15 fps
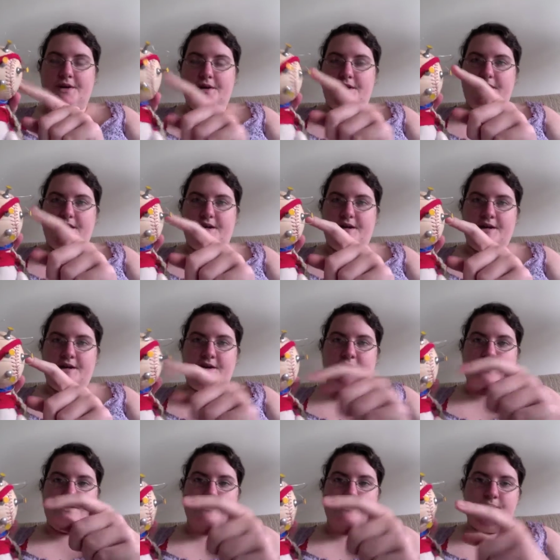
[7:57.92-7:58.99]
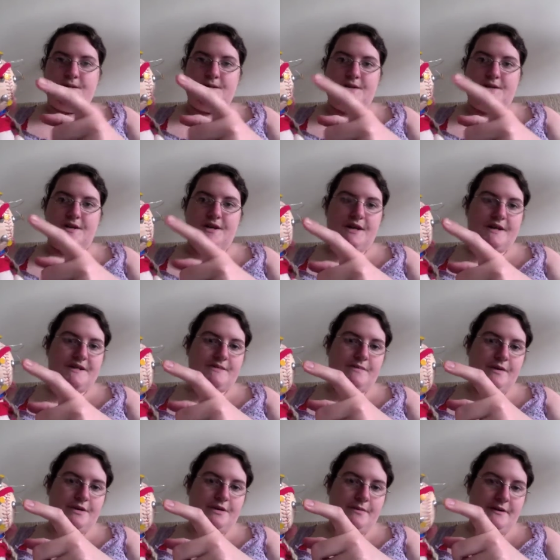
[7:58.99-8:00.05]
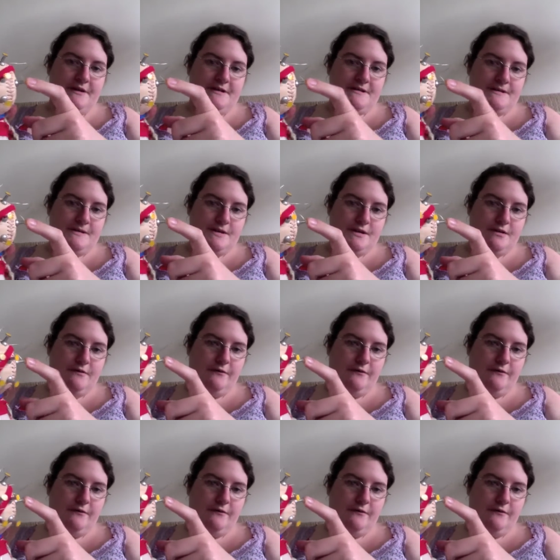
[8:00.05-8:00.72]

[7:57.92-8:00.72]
and he has push pins for